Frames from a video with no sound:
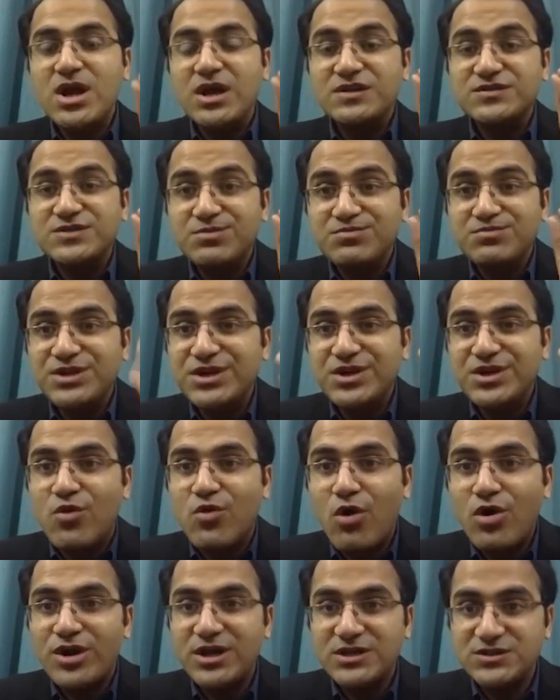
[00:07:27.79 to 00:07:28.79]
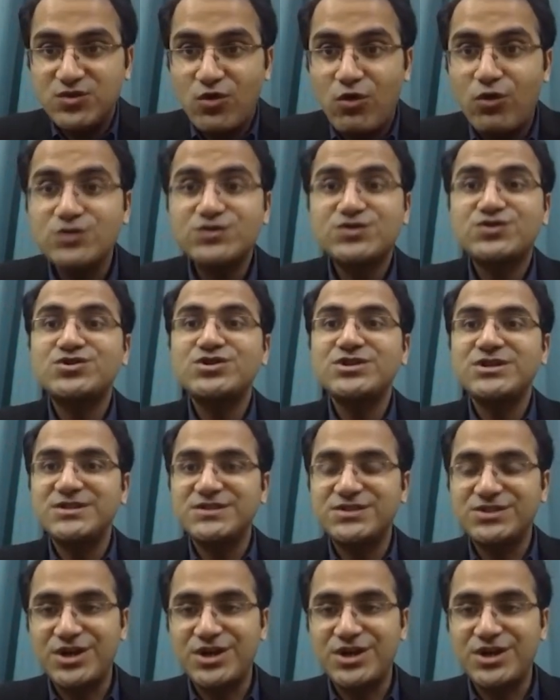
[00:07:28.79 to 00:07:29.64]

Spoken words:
something called as Austrian